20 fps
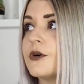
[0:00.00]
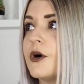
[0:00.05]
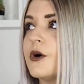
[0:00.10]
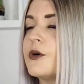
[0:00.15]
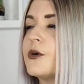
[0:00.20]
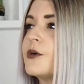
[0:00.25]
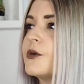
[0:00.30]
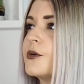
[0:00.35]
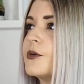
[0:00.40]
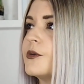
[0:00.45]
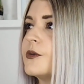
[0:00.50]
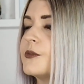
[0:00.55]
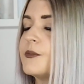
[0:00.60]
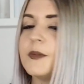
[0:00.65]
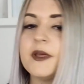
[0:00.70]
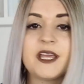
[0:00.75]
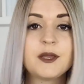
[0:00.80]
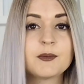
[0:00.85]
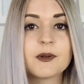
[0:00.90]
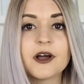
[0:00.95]
Oh,
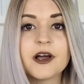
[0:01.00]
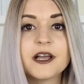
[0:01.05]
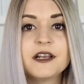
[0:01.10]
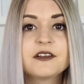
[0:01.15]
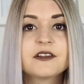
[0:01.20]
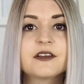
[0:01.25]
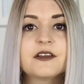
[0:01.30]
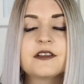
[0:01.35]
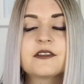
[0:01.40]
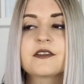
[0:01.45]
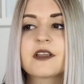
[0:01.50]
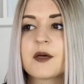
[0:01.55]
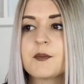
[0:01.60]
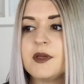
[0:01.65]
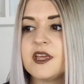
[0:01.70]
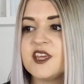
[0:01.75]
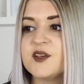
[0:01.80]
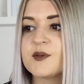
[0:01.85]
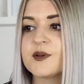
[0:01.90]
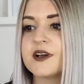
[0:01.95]
Peaky Blinders, like
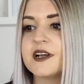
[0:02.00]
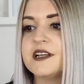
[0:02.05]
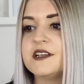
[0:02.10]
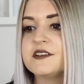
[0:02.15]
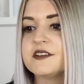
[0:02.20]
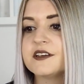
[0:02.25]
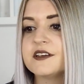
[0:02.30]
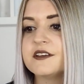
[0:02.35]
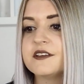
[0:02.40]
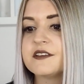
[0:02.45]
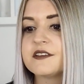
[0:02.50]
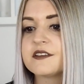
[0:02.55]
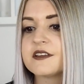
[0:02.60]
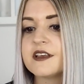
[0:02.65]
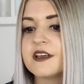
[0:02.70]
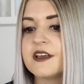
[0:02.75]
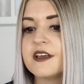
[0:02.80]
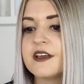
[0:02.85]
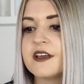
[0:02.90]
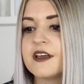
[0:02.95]
Peaky Blinders.
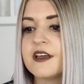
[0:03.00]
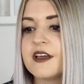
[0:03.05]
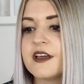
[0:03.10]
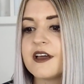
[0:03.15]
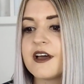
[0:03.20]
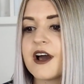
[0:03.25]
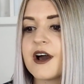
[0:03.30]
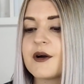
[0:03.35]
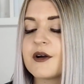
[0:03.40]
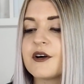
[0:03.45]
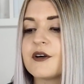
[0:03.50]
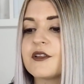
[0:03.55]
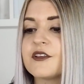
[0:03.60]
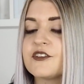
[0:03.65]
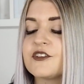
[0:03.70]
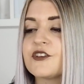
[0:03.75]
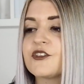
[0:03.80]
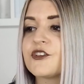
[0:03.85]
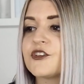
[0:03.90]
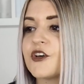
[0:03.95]
Oh, there's
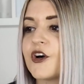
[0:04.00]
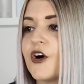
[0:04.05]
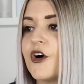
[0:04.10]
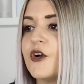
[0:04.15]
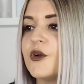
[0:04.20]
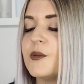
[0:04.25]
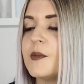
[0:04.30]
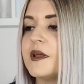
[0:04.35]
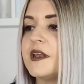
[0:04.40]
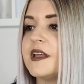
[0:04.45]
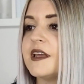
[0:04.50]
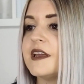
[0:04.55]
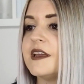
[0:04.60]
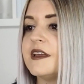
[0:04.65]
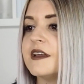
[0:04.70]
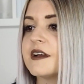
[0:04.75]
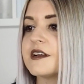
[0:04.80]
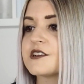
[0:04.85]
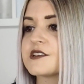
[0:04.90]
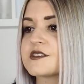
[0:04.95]
just so
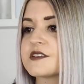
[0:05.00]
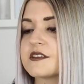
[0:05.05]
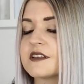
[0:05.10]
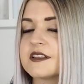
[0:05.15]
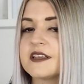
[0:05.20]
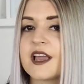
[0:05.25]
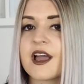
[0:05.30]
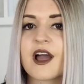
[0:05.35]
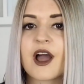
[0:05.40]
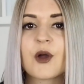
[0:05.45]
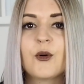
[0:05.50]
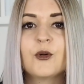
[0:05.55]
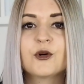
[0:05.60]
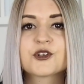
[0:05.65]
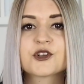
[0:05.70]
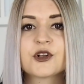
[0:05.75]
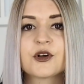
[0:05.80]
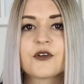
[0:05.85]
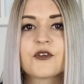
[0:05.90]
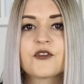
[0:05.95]
many. I
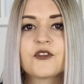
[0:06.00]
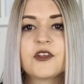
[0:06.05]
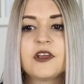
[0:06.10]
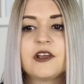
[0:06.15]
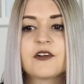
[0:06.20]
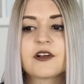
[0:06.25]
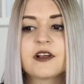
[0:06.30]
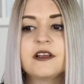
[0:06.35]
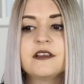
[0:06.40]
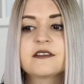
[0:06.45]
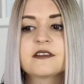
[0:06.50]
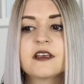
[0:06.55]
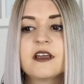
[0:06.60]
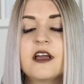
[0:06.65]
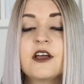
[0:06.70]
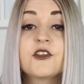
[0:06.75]
watch a lot of series.